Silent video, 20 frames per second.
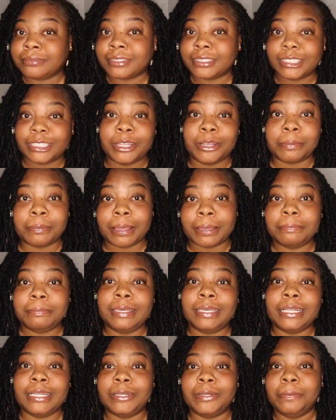there might
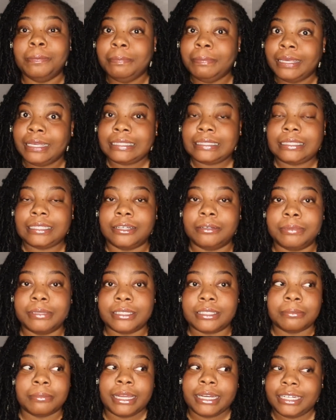be a little mix up and
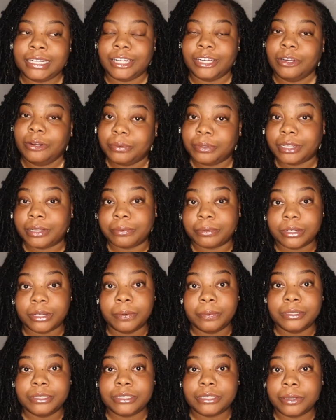somebody didn't know where they were
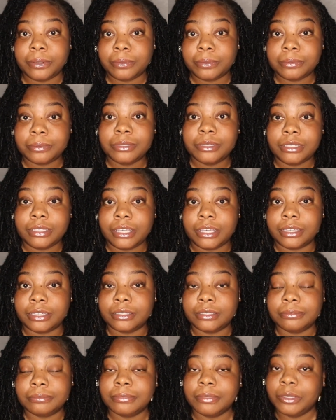going. So yeah,
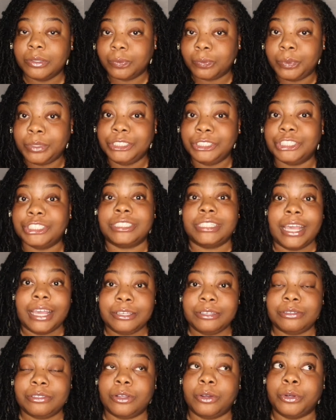we just got
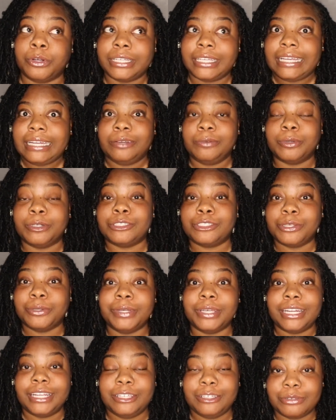used to, we're still
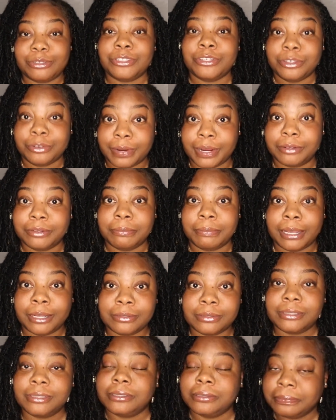getting used to the
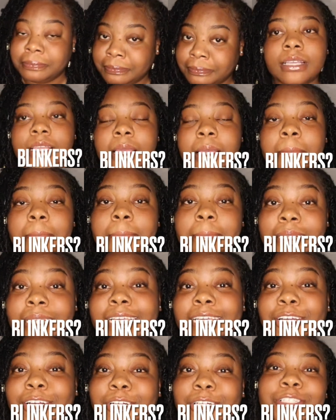roundabouts.
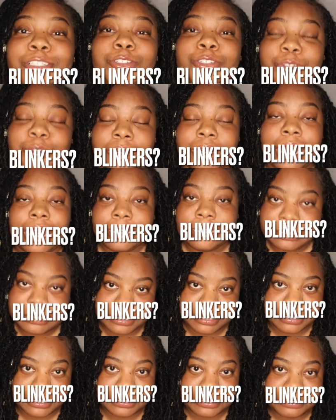Blinkers do not
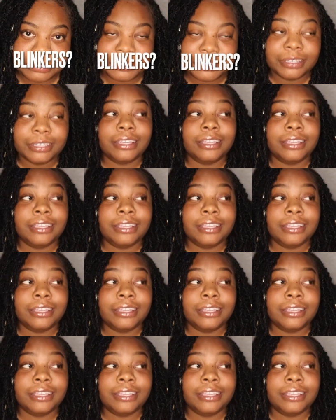exist.